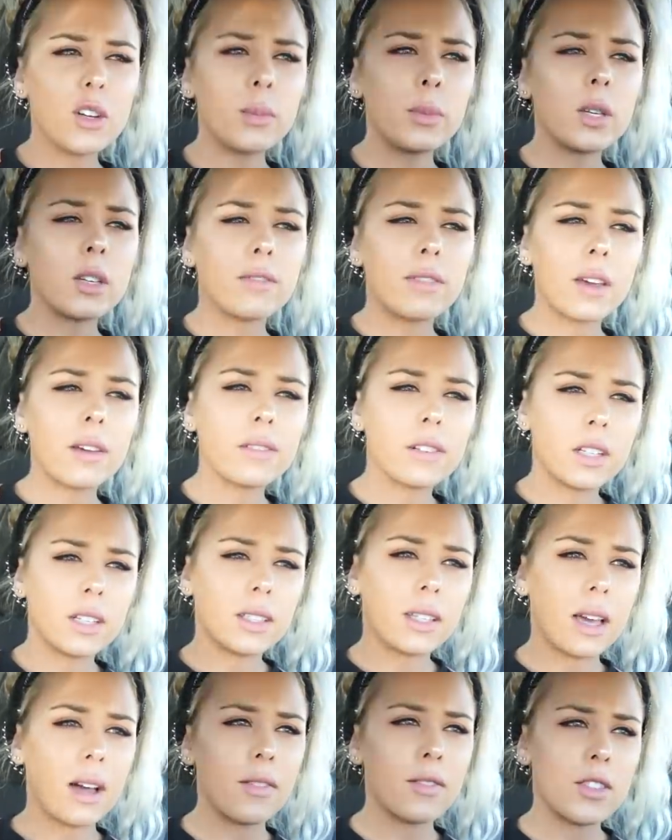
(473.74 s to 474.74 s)
you do me a favor
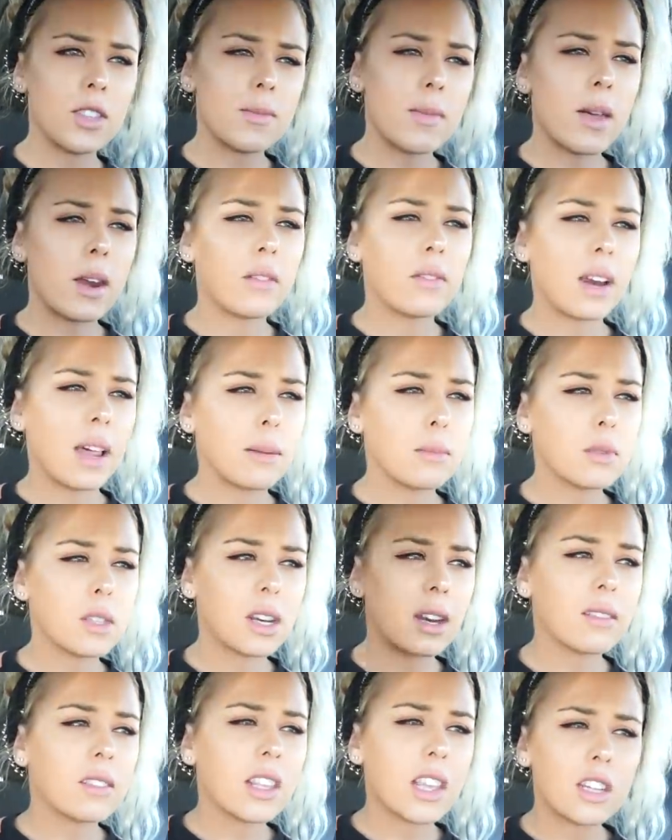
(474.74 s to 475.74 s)
and count the amount of times
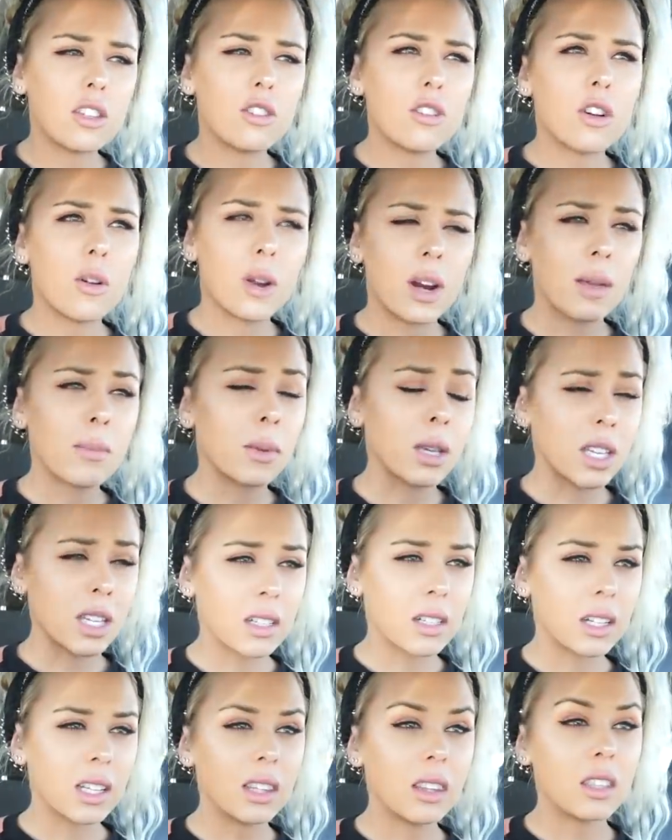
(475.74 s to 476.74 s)
that I've said, do you know what I
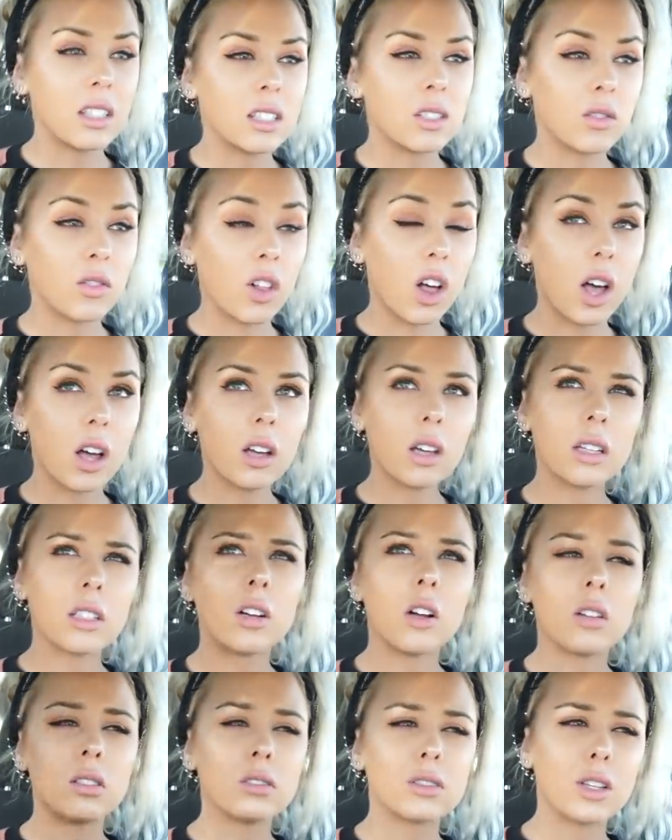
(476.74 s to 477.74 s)
mean, in this vlog?
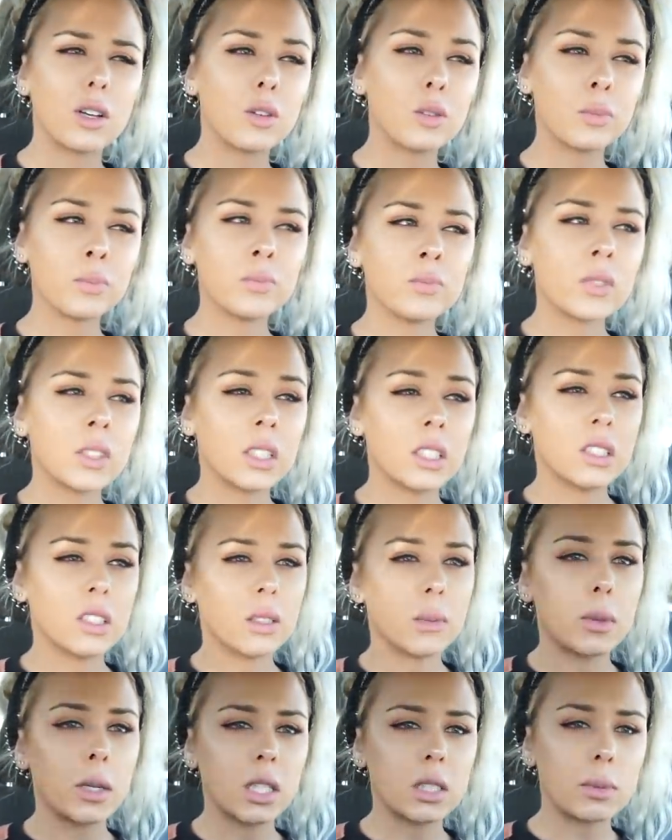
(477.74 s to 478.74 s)
And also, can
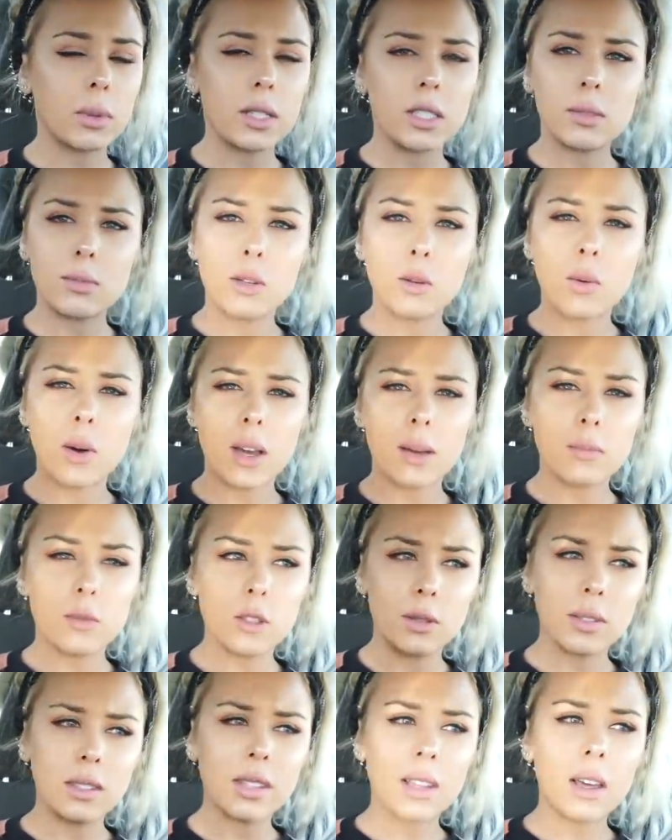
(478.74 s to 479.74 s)
someone explain to me why I'm
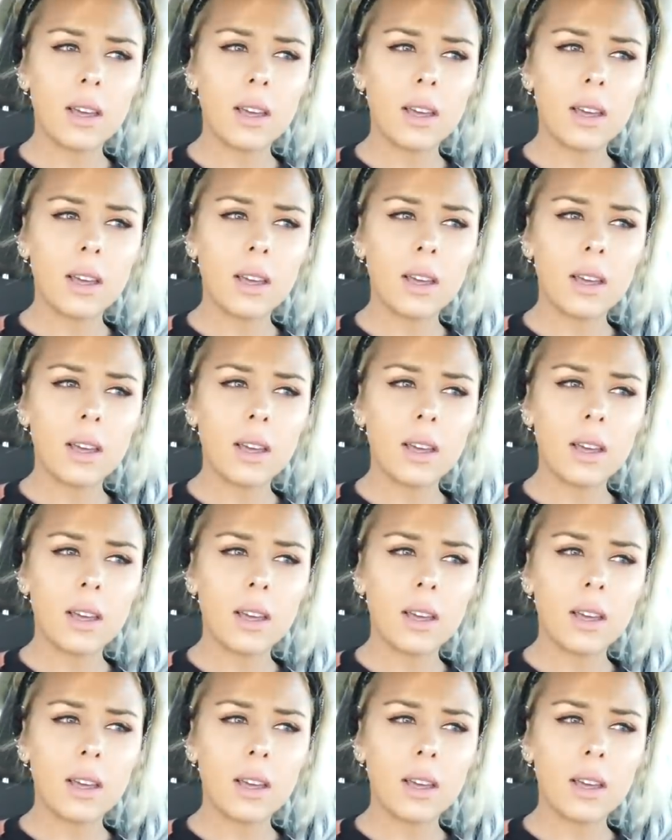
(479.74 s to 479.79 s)
doing